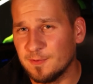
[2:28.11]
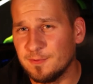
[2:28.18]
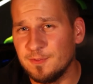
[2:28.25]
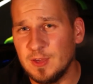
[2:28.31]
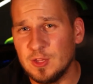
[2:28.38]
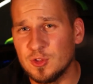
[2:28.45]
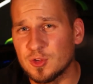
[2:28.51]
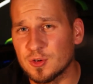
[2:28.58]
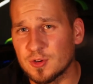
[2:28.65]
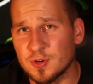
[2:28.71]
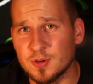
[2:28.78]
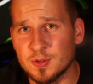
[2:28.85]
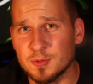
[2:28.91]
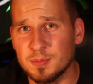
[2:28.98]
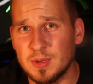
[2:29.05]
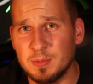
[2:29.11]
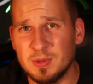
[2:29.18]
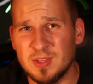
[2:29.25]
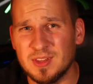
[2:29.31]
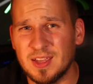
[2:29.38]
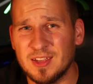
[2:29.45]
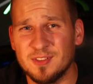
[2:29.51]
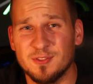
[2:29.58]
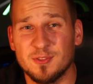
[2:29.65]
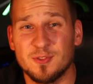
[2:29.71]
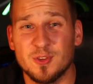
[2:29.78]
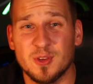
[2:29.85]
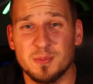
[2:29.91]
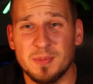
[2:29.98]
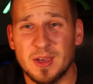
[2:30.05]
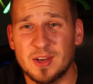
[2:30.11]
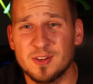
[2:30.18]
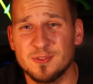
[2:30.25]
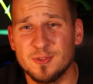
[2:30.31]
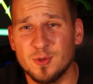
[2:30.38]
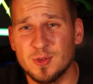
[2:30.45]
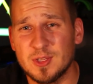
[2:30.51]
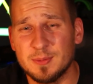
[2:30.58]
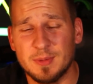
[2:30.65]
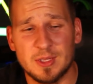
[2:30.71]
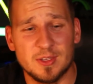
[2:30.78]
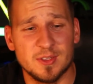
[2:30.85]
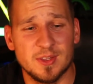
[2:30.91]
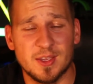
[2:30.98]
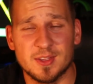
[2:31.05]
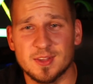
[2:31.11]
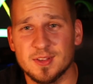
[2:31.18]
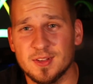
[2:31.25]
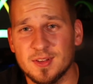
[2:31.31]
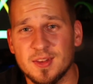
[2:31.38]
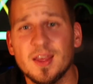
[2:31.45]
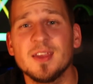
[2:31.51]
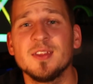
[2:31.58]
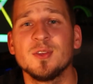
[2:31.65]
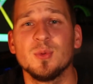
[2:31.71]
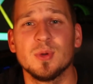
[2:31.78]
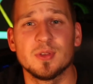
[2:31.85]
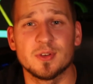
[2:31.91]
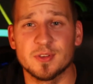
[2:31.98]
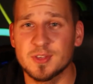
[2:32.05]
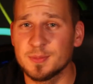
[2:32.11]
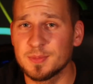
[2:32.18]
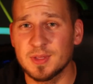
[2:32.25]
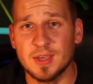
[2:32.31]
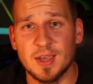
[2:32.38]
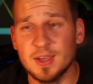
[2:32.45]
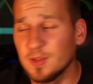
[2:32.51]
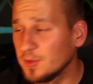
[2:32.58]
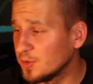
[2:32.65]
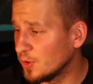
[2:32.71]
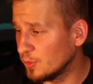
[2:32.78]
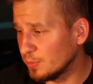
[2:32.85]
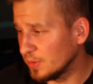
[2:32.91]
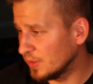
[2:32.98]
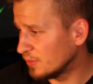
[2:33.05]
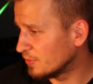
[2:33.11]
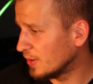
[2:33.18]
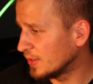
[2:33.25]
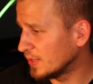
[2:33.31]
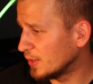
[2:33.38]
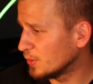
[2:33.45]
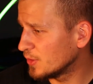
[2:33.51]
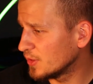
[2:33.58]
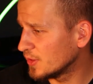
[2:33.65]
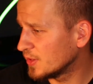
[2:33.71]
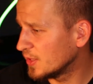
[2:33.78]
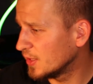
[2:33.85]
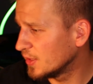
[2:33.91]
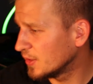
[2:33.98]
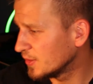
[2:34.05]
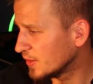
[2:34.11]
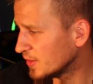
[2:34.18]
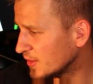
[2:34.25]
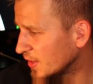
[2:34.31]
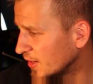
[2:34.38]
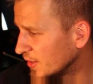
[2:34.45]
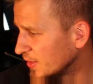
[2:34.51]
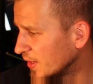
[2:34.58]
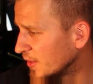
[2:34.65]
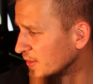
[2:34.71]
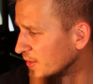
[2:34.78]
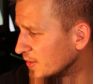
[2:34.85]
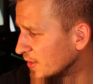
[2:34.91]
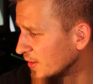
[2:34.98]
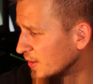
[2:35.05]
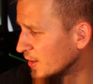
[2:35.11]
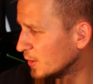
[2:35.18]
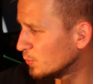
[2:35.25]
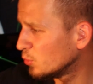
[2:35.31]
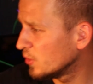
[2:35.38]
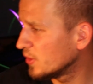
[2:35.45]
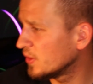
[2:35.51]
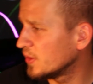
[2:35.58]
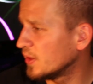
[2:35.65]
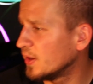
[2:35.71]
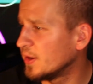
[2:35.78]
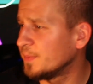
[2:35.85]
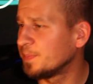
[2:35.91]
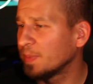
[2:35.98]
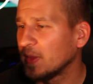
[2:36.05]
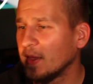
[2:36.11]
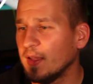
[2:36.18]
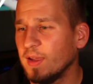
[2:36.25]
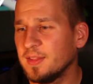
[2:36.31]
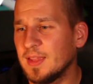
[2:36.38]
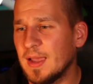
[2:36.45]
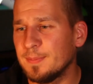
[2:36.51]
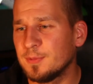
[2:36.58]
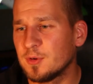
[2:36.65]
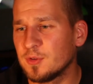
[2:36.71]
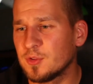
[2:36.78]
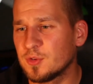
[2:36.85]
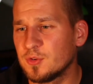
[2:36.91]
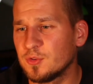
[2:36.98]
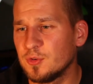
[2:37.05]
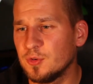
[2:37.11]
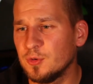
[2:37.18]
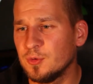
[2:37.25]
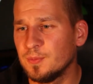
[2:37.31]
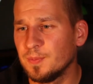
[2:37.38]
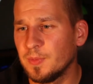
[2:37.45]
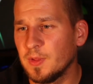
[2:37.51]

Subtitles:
features, maybe not even for the microphone. I might connect a light to it or something, I don't know, but right now it's just sitting on the side. And it did come with adapter screw